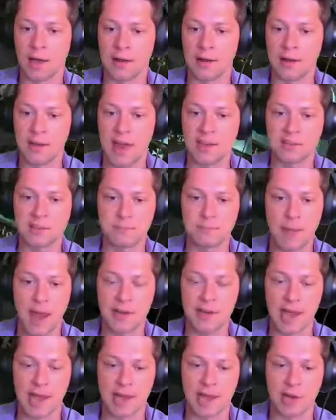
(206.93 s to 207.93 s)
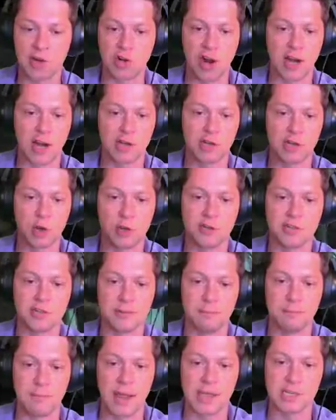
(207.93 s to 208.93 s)
Next match, I can try to show you
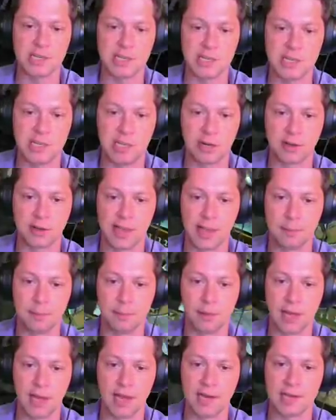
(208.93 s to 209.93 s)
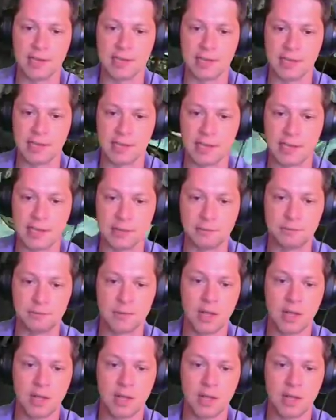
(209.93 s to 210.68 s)
some Mason Shield gameplay to see.